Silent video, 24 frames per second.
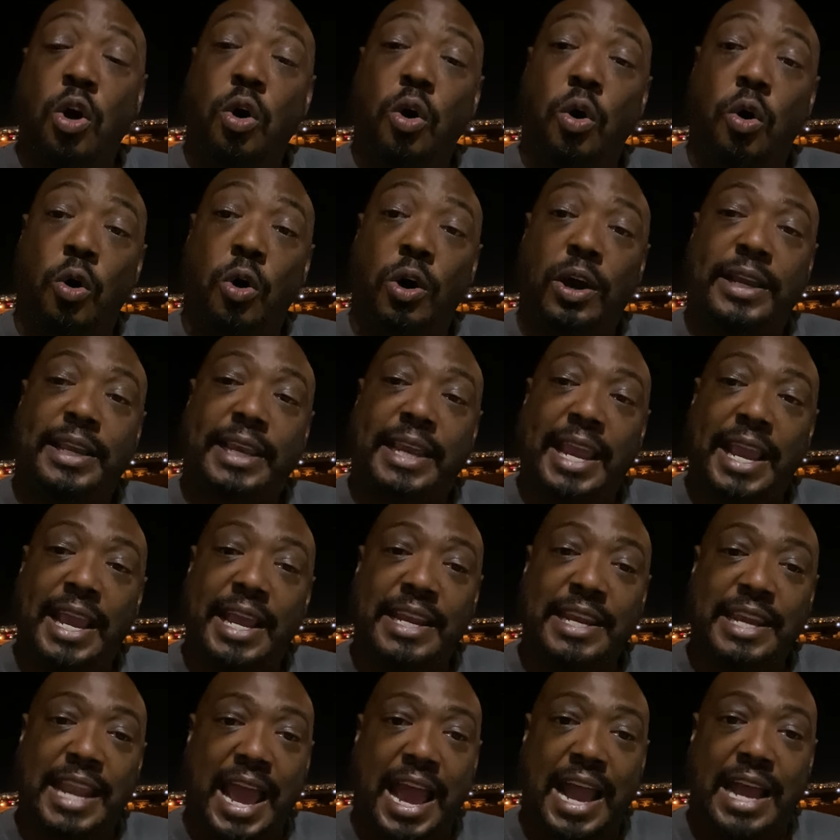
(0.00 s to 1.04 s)
or
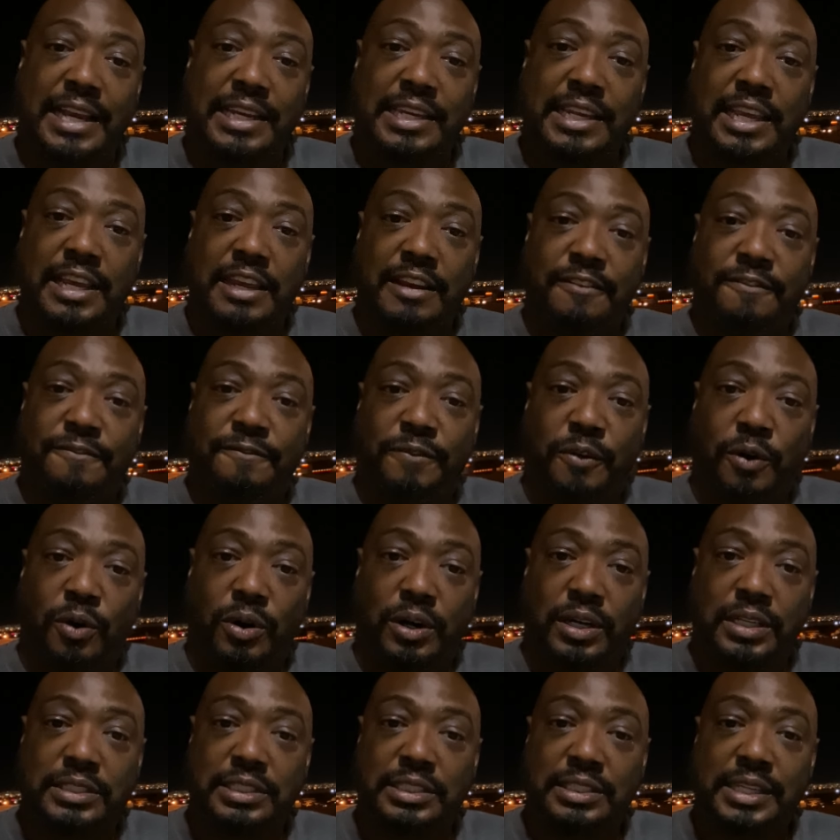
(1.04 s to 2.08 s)
cannot
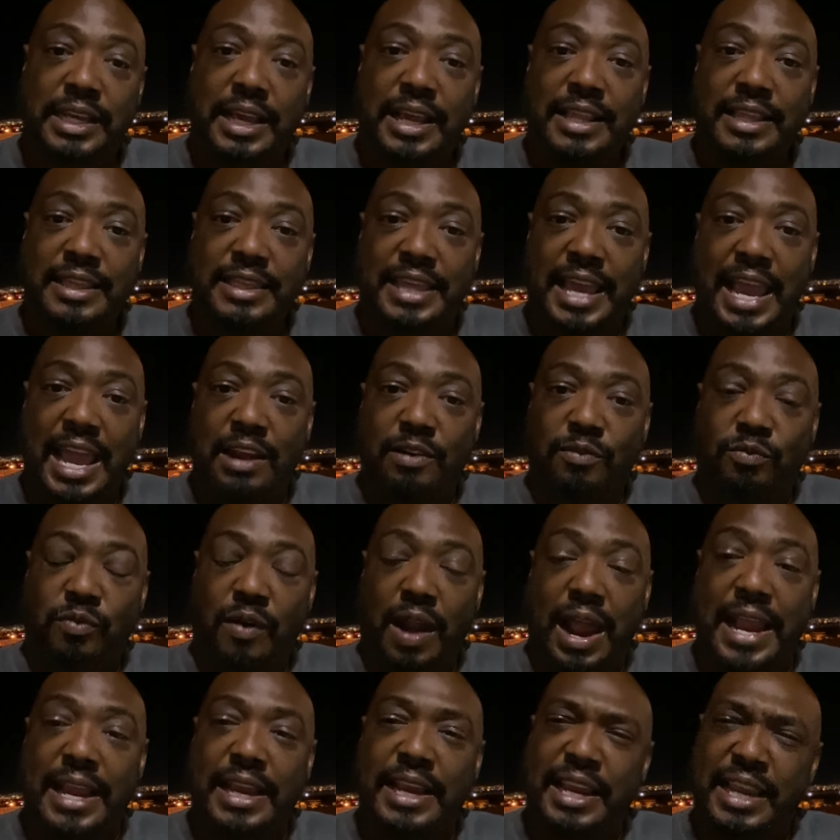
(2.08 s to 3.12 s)
enforce that
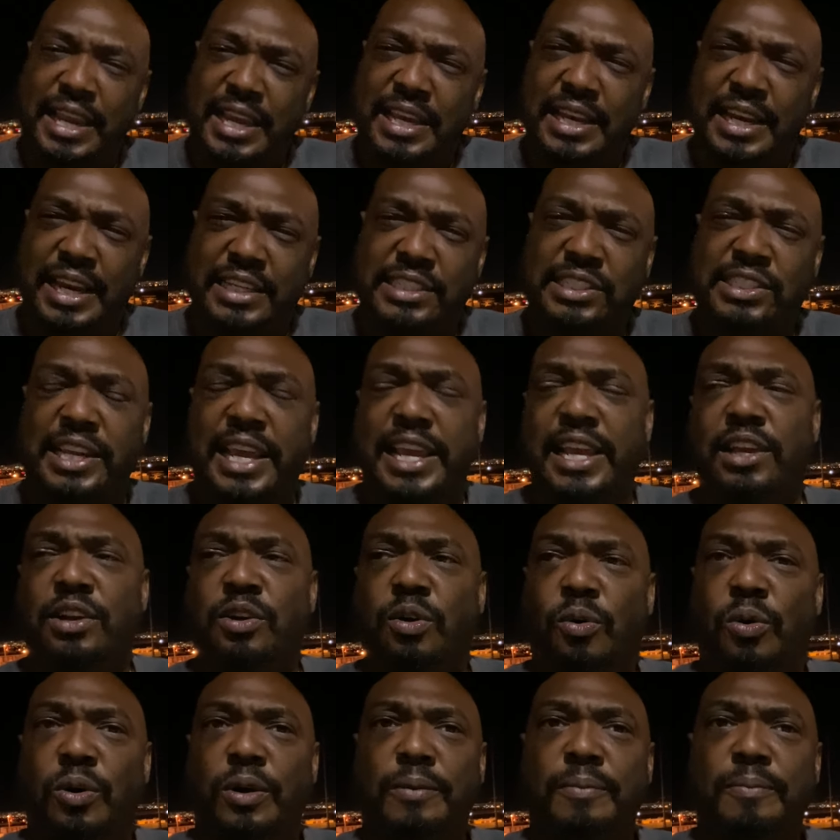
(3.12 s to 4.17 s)
right in a state
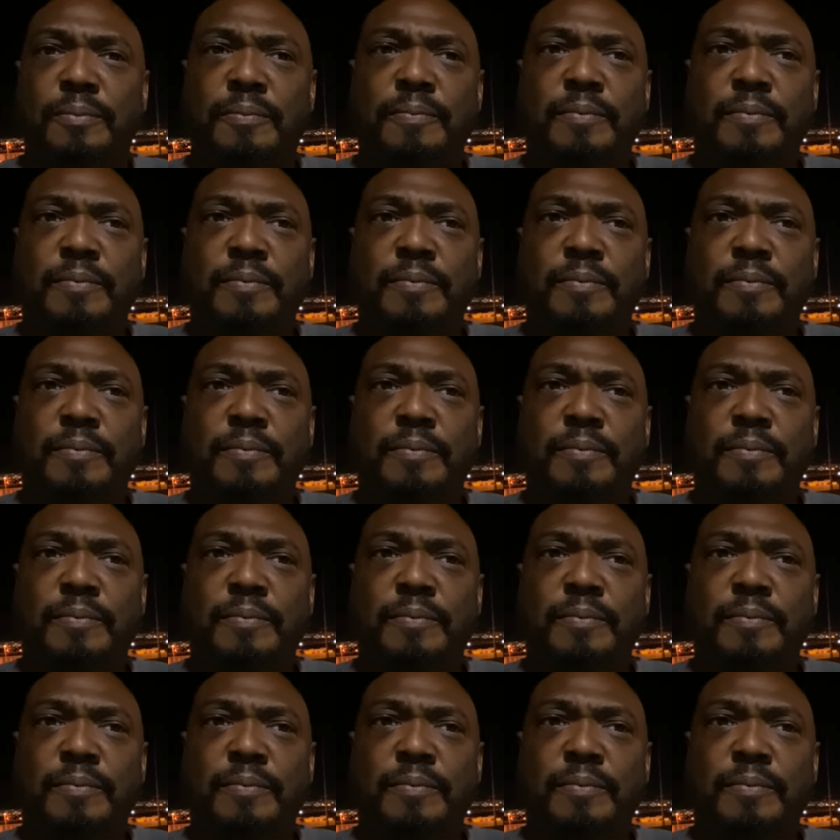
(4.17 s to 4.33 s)
court.